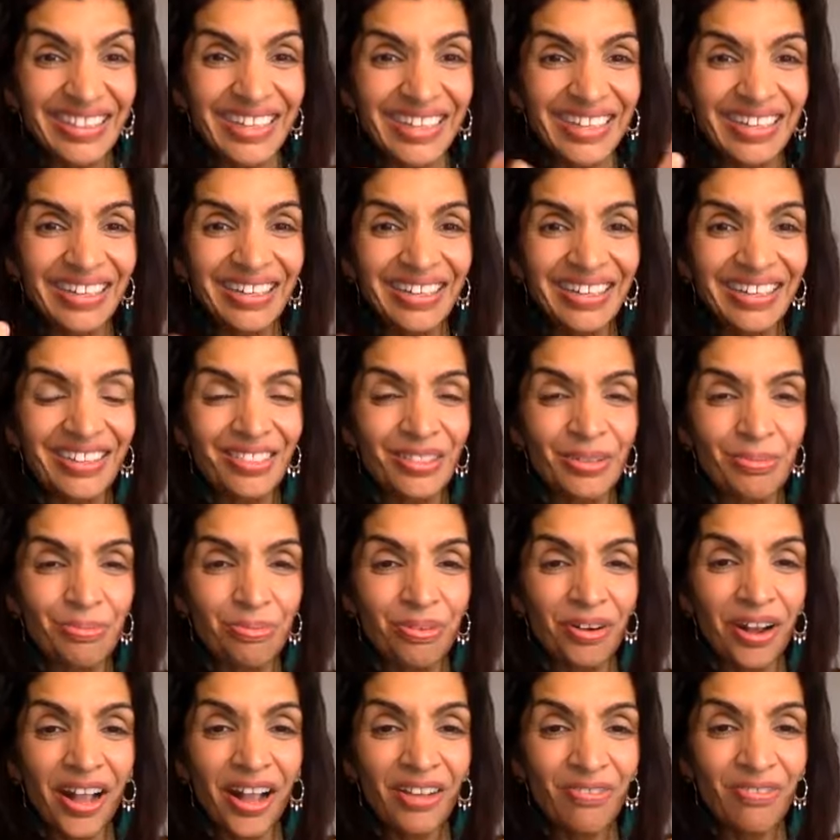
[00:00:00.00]
in the
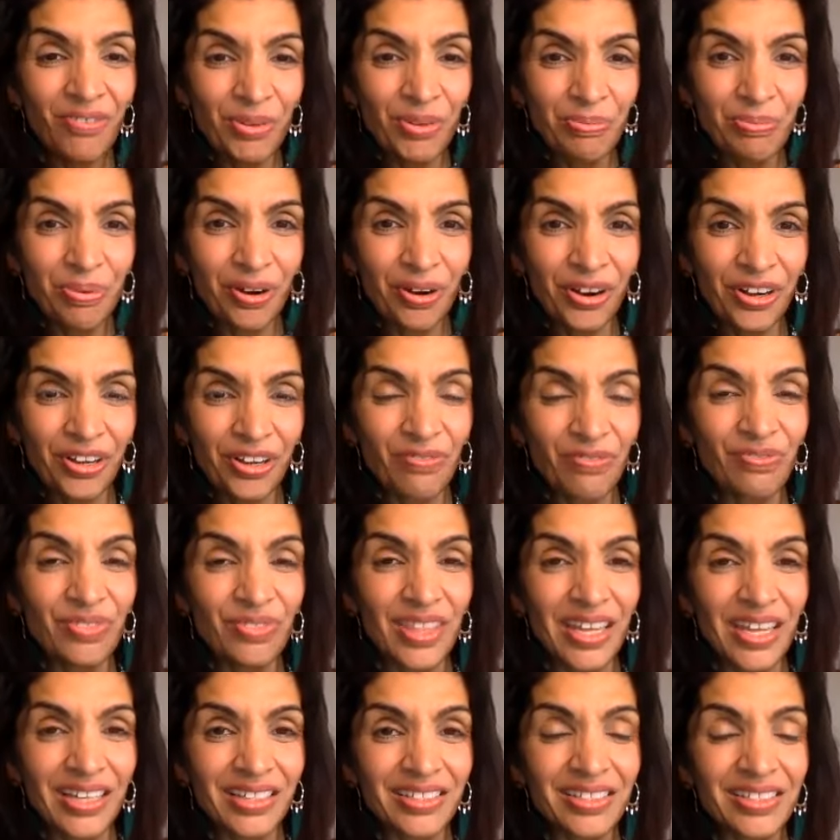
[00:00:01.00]
private part of
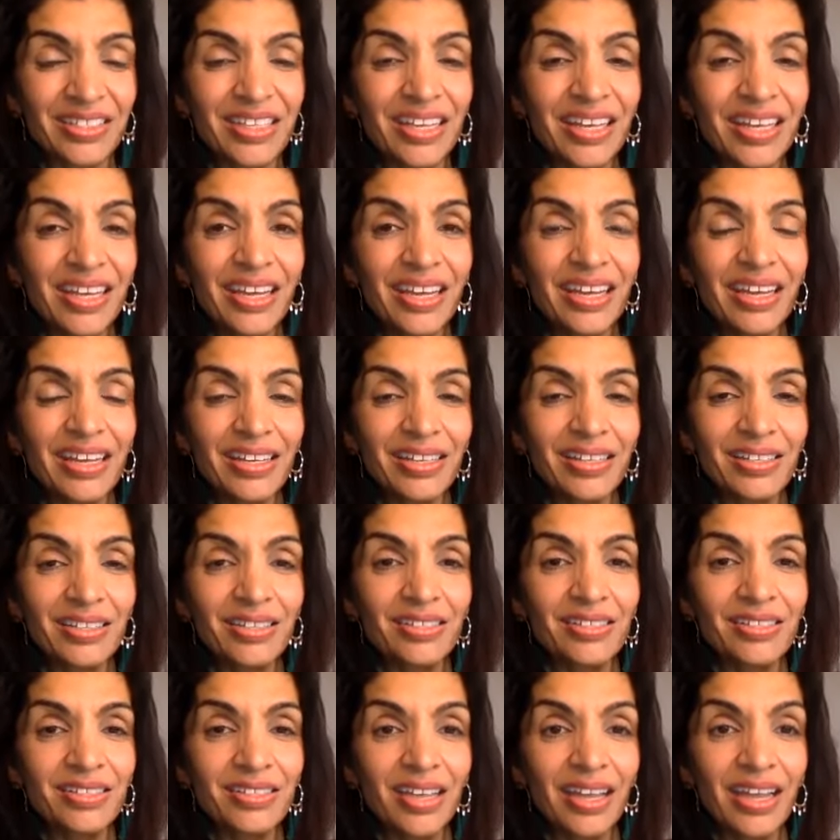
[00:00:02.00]
this
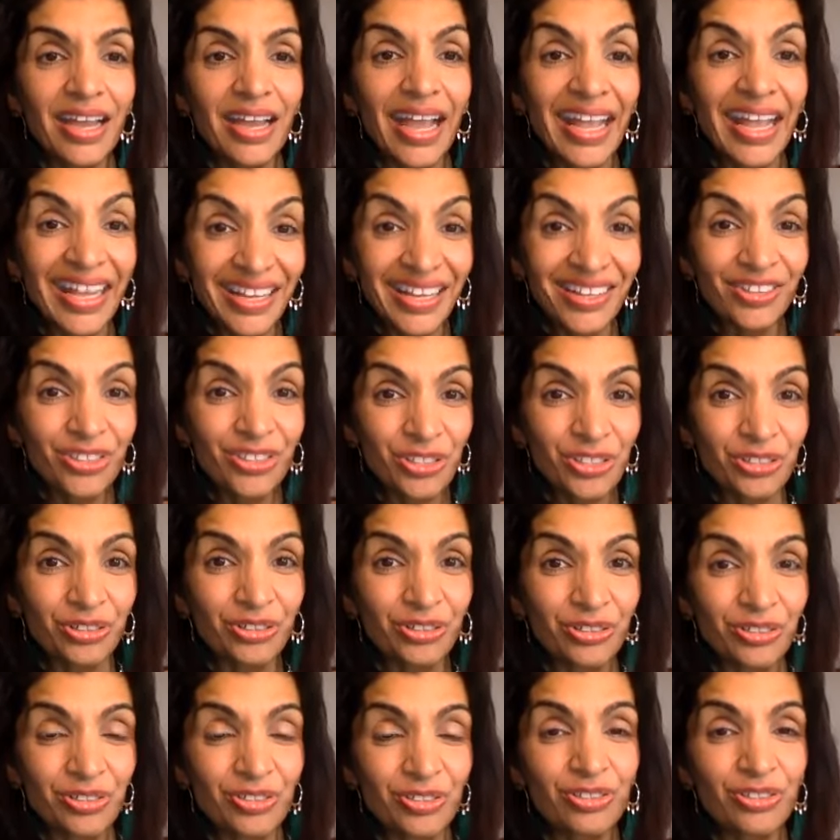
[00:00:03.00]
is
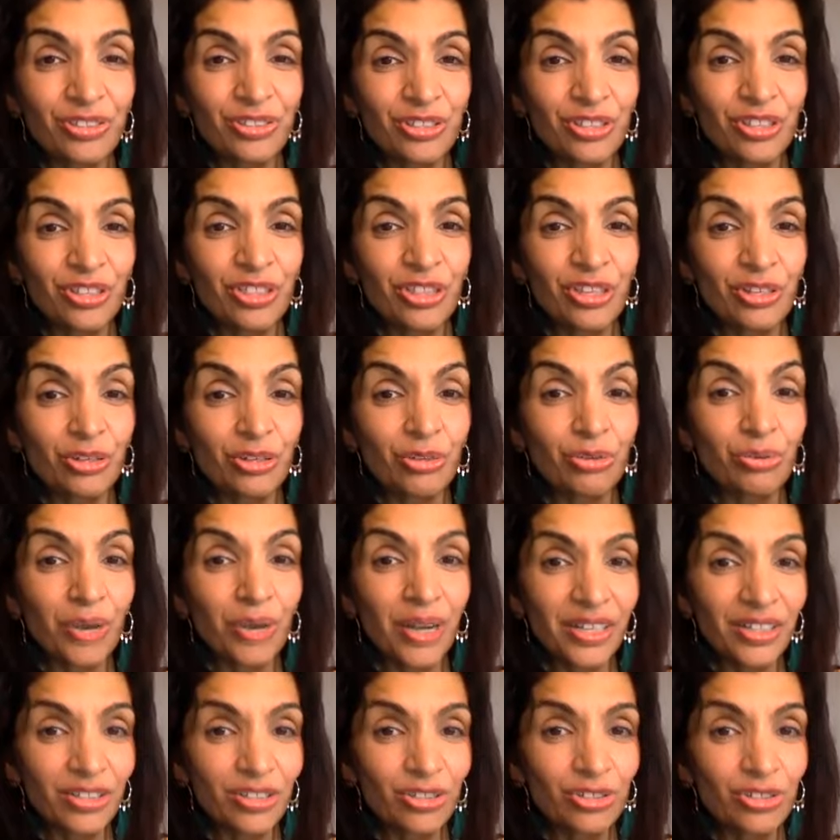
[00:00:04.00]
answers to the
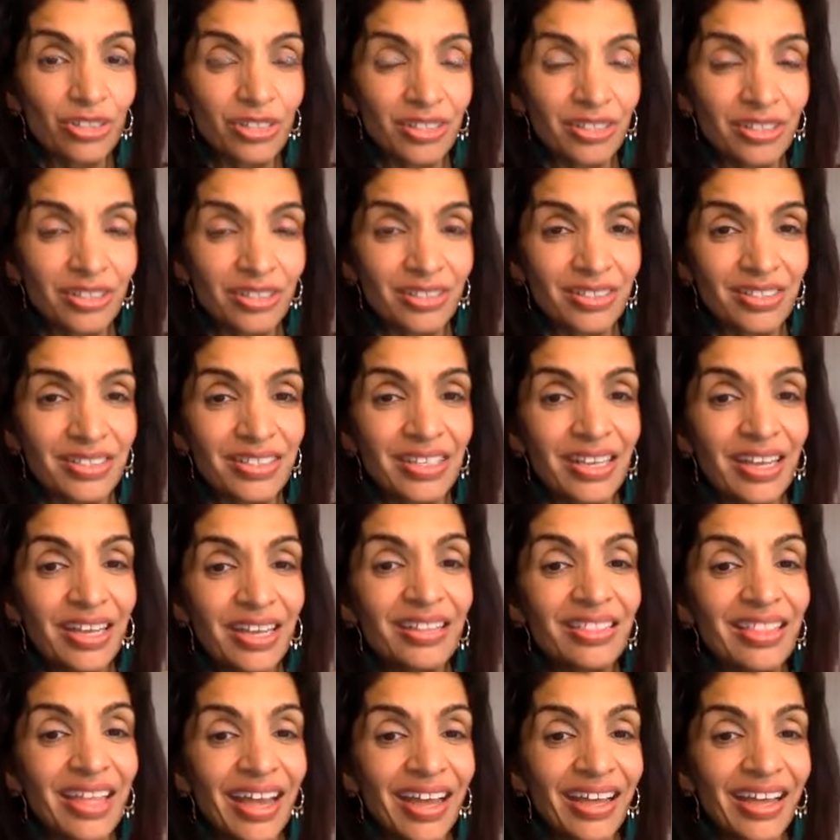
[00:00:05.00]
questions
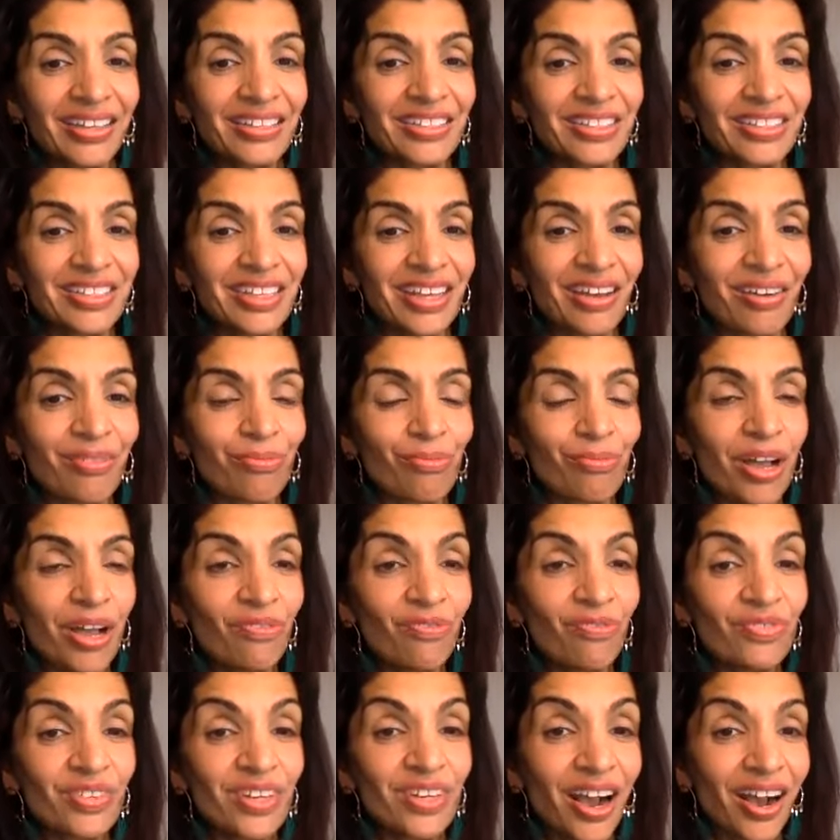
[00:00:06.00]
that have
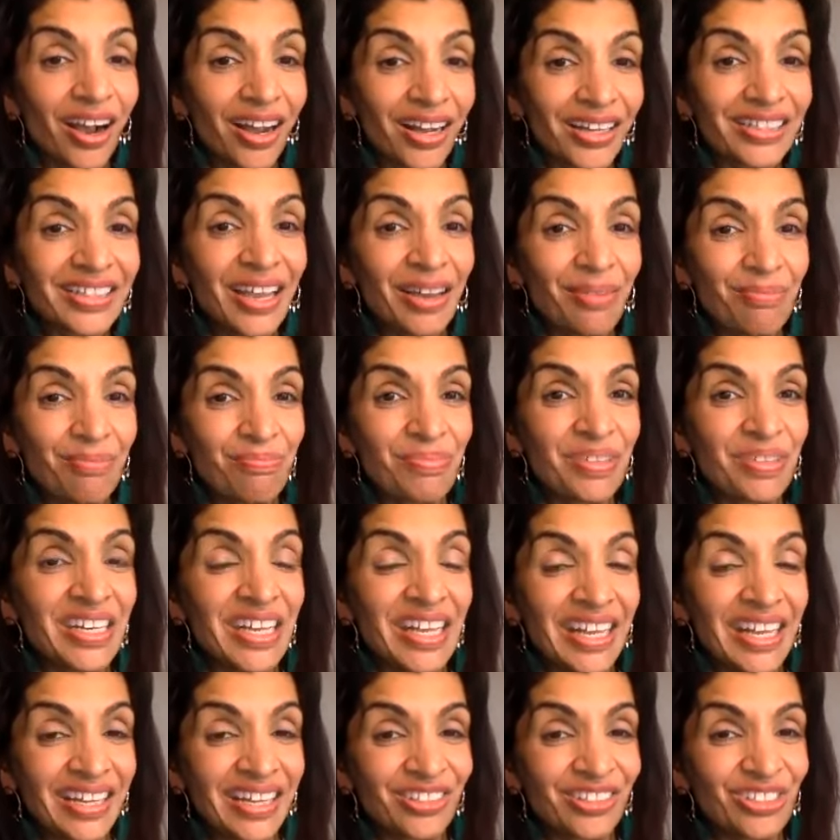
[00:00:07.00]
not yet been
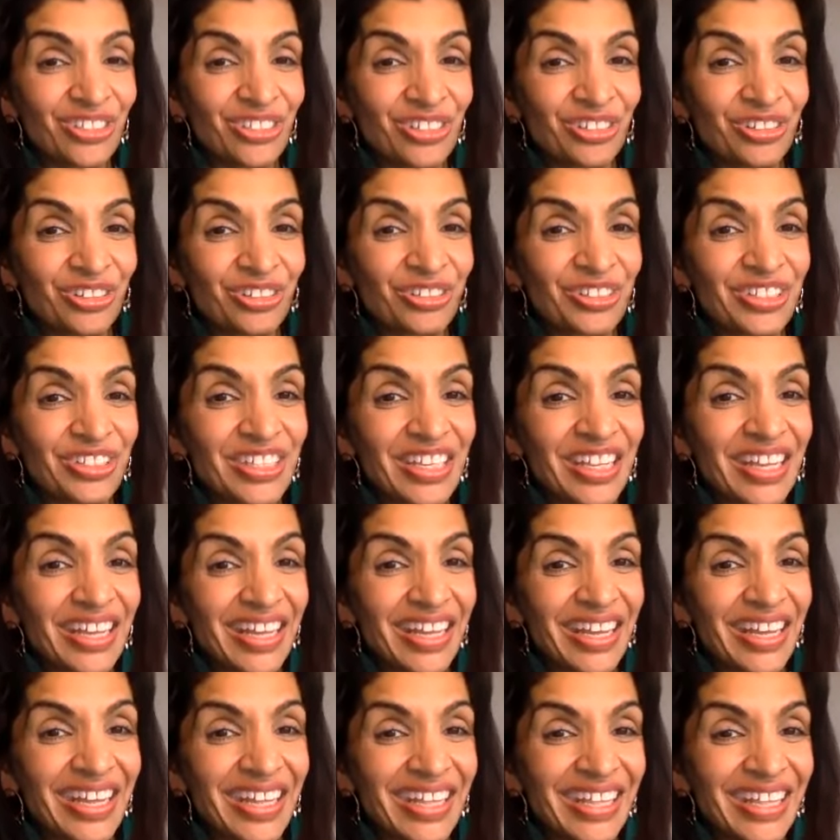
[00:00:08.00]
answered
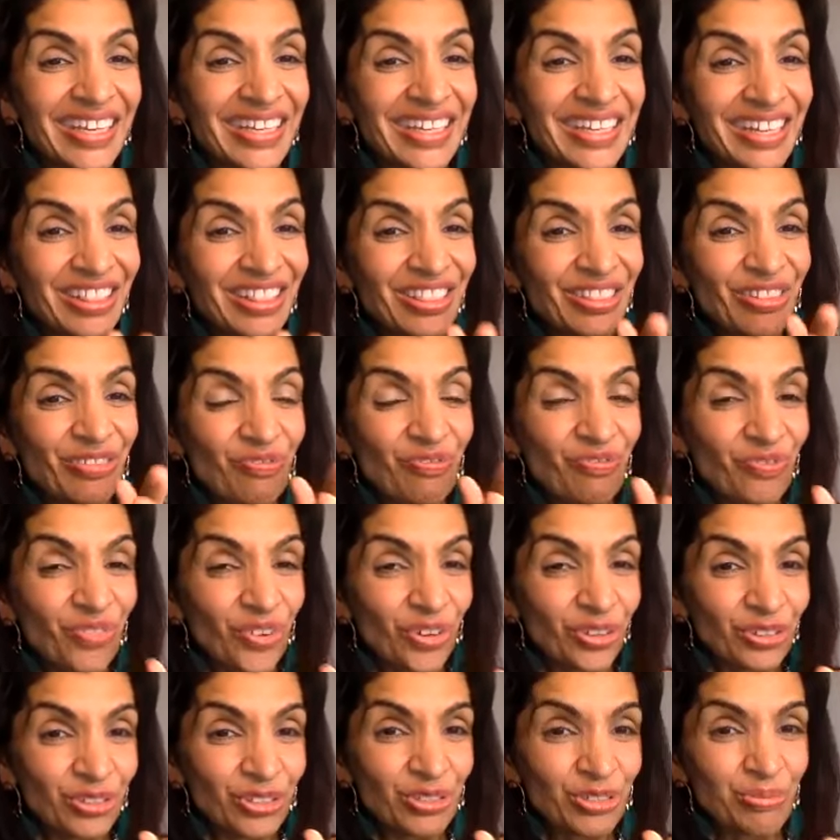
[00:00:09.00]
in the
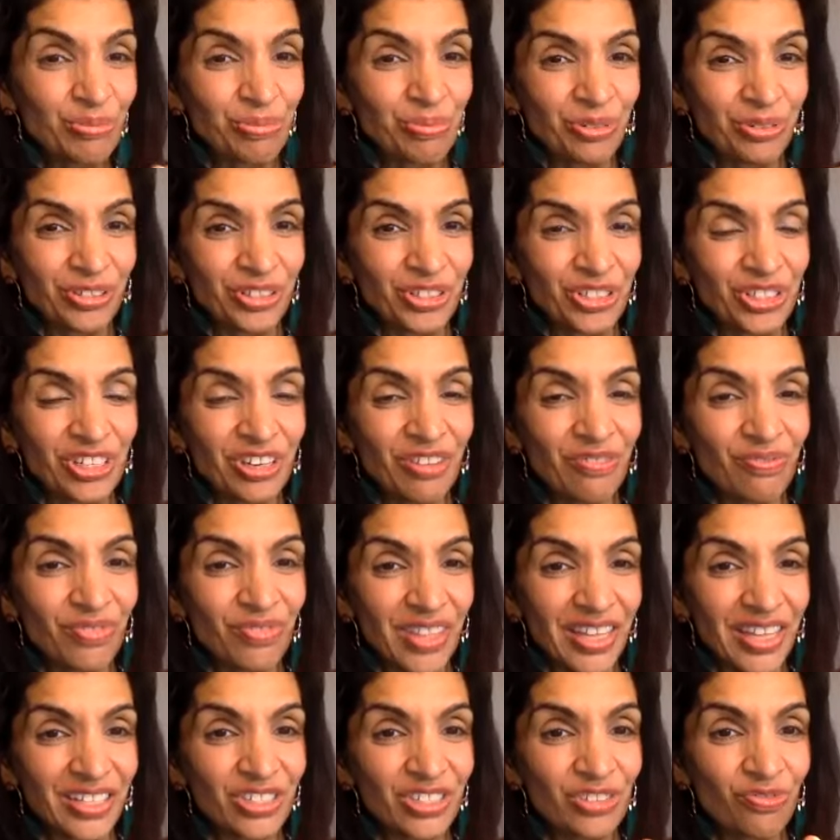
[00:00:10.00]
first portion of
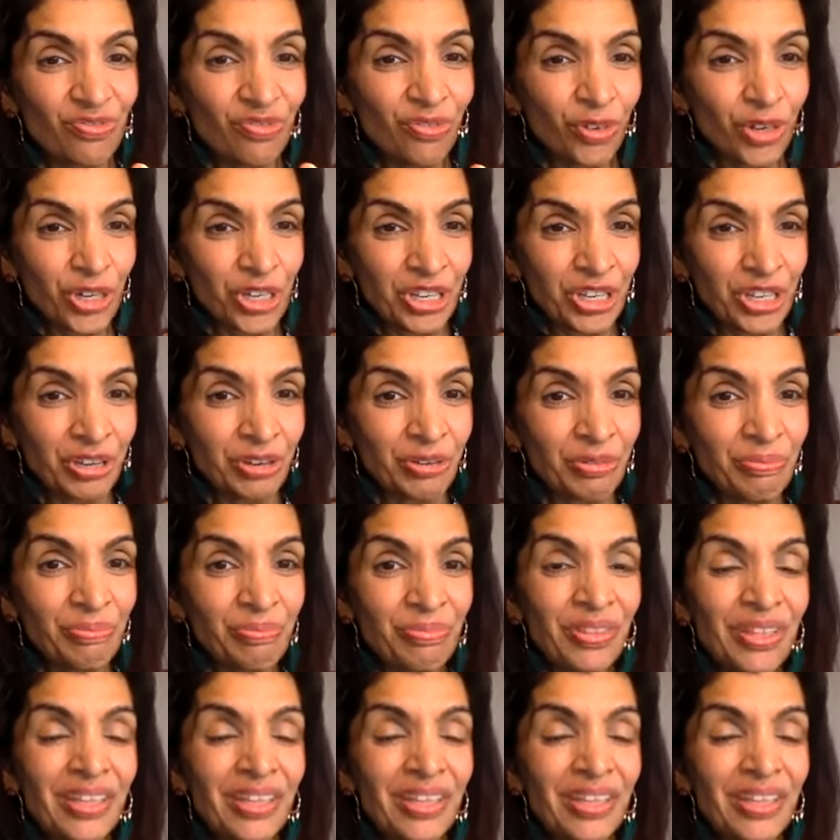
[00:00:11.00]
this for you